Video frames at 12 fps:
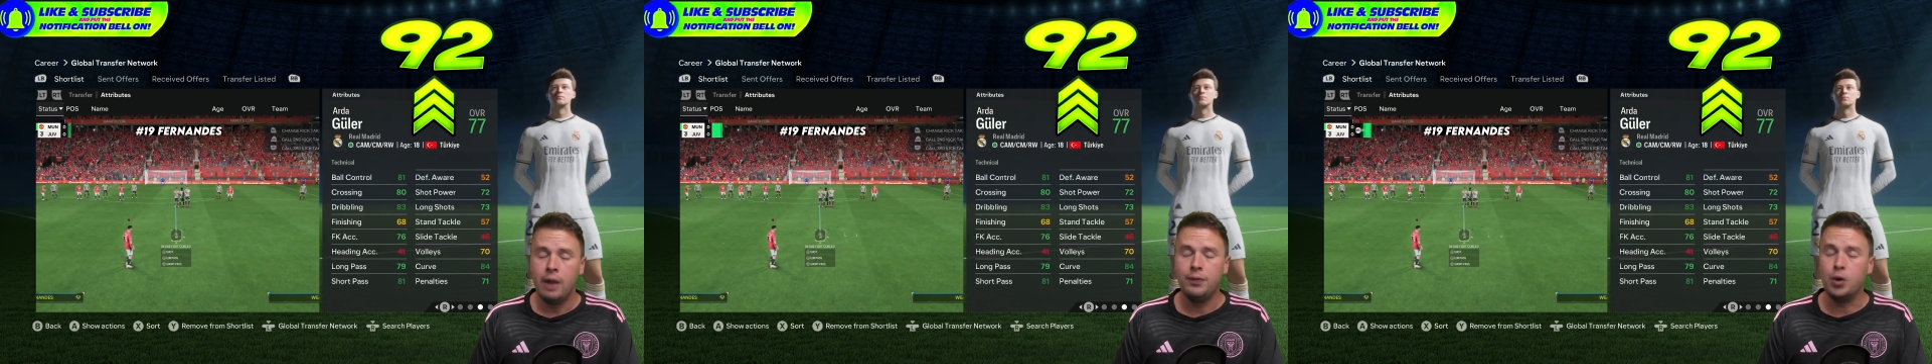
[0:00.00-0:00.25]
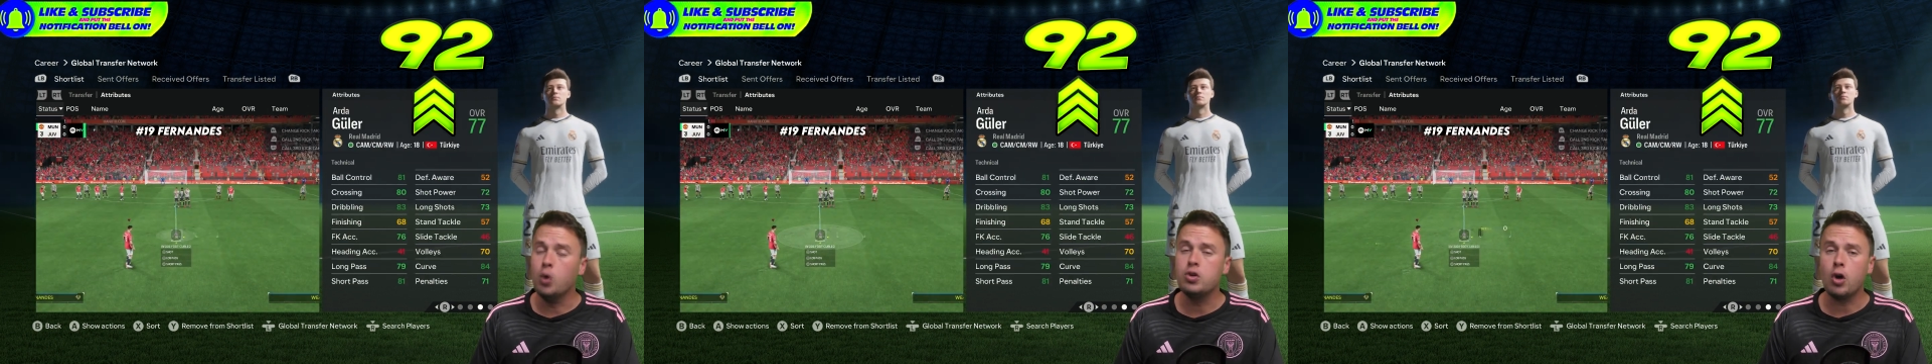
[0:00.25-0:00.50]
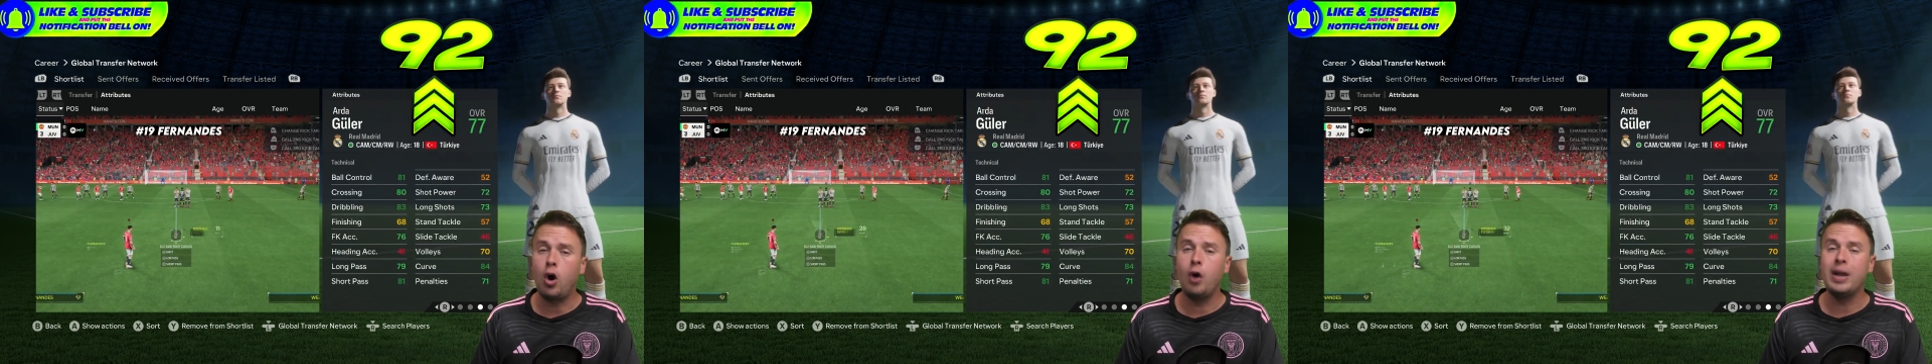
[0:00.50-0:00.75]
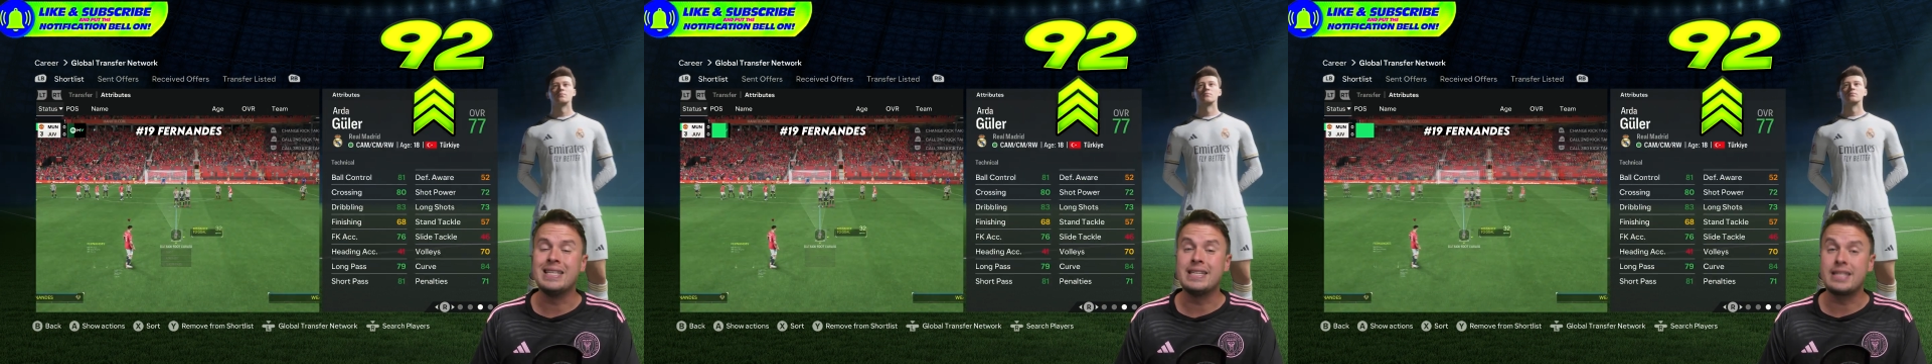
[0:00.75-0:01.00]
those are
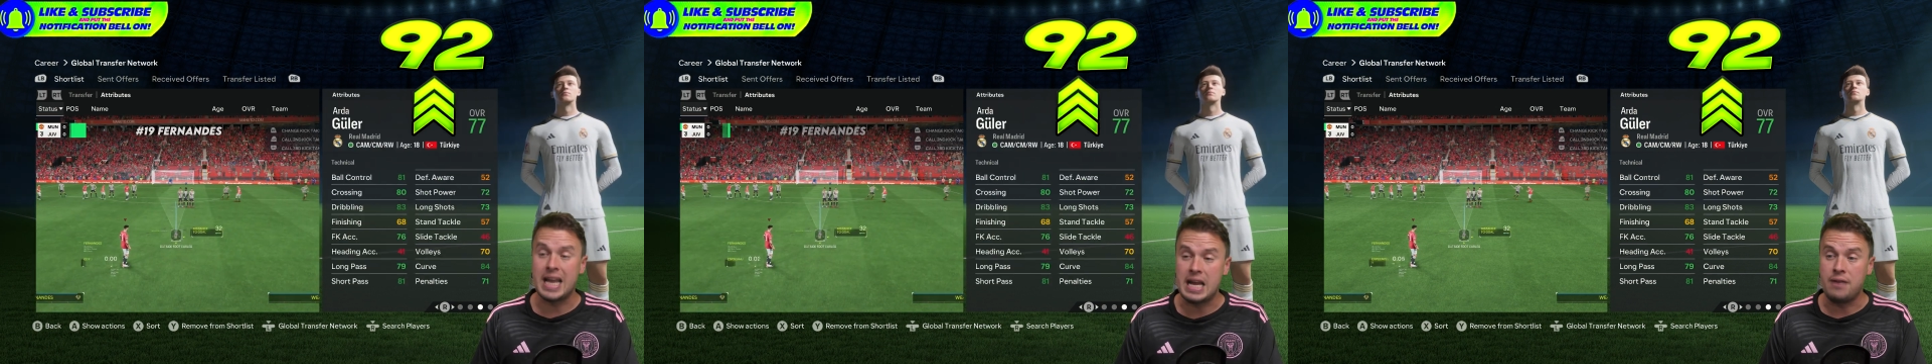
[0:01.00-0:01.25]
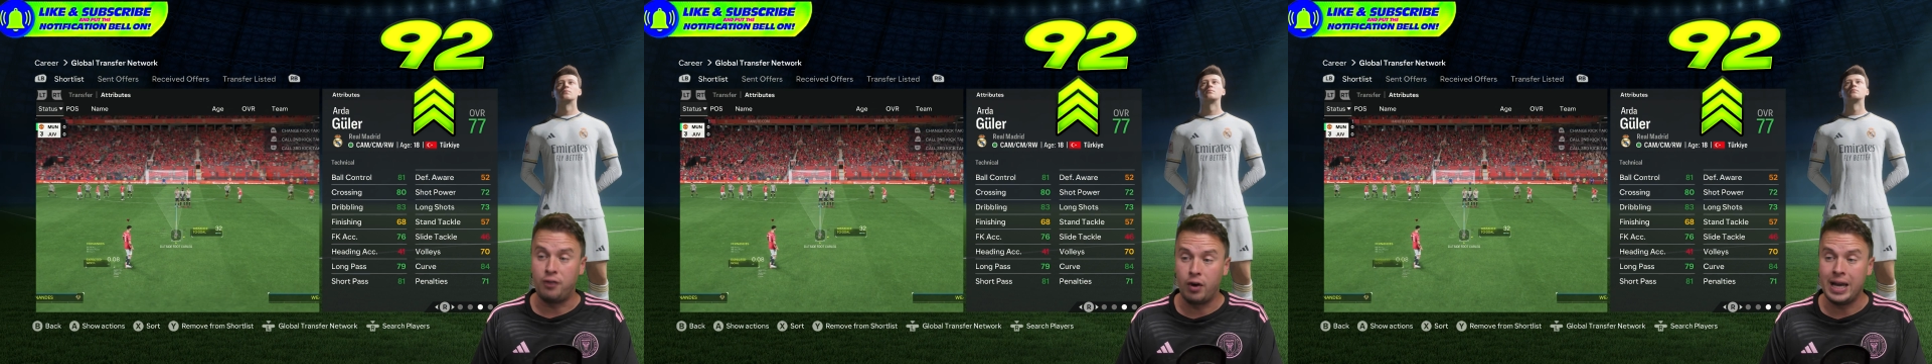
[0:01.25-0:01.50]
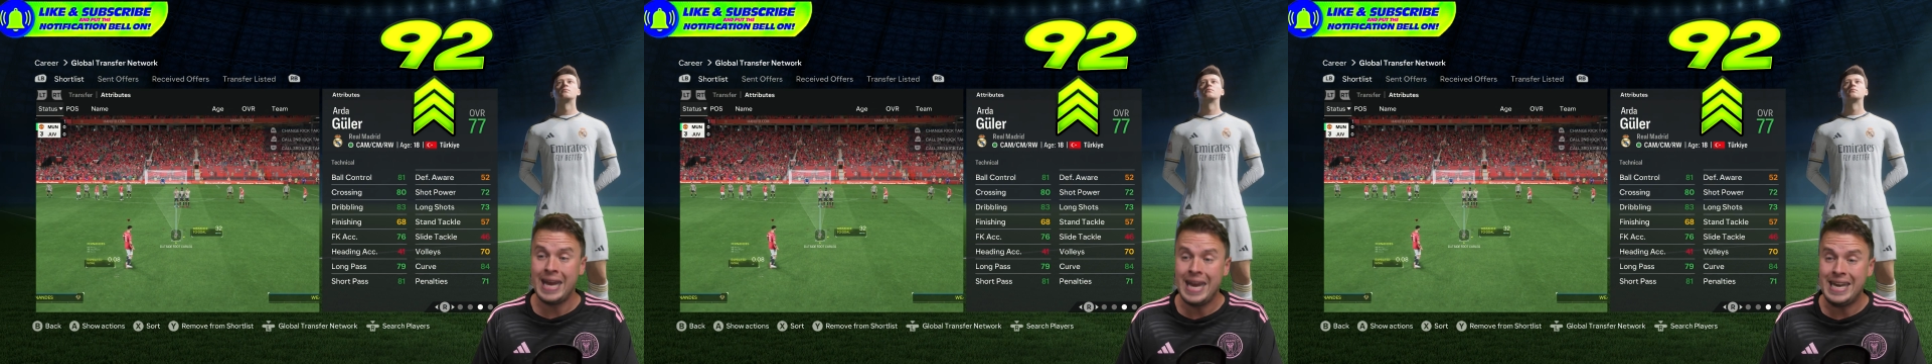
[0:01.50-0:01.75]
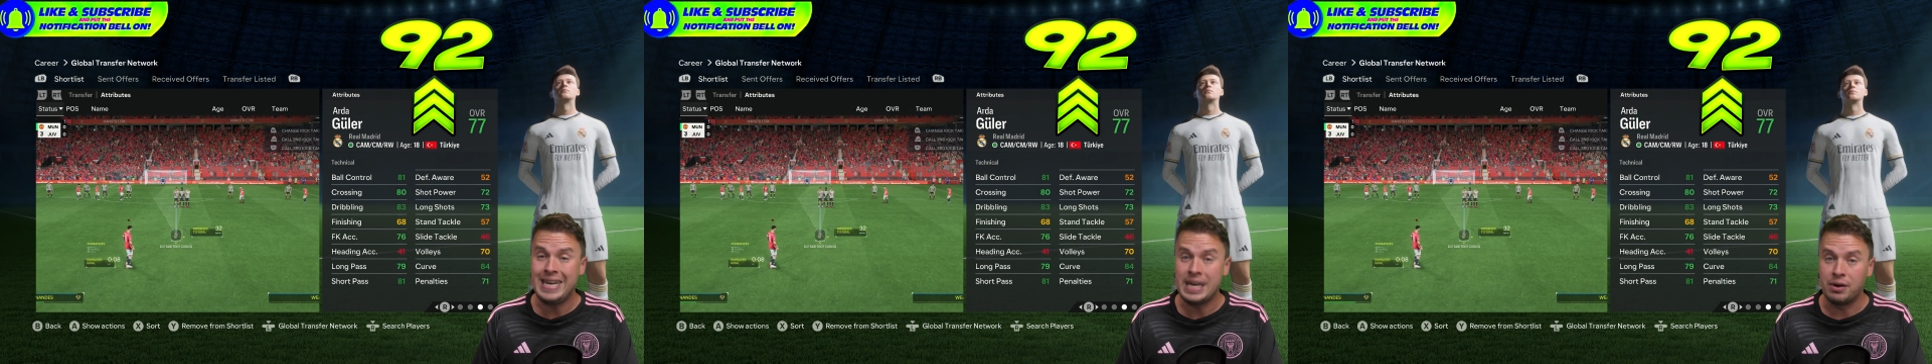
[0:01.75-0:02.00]
insane for an
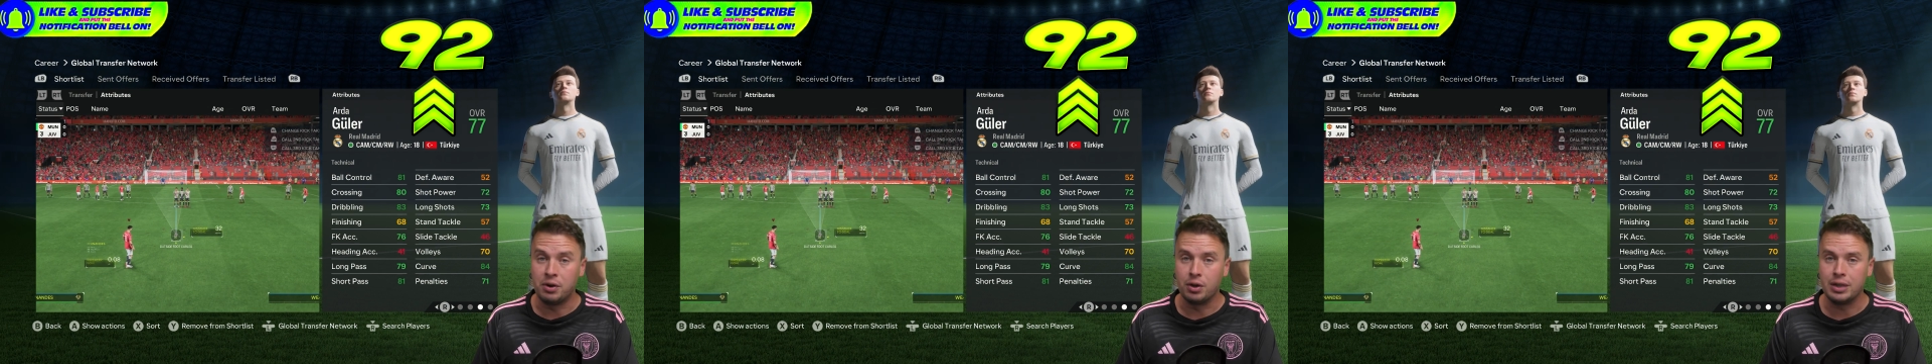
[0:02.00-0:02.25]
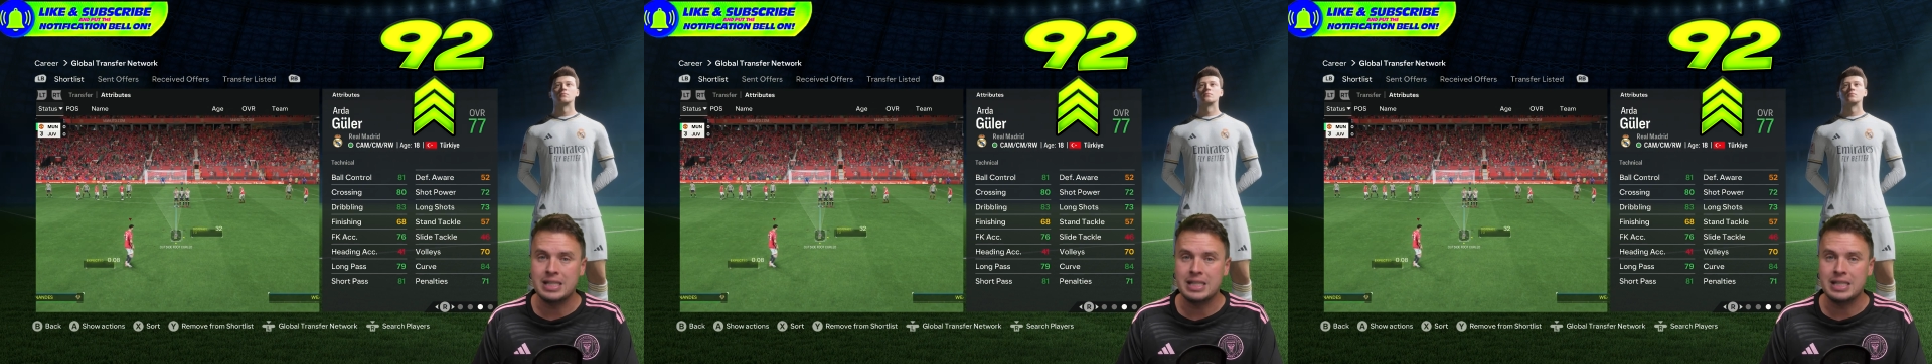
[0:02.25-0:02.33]
18-year-old.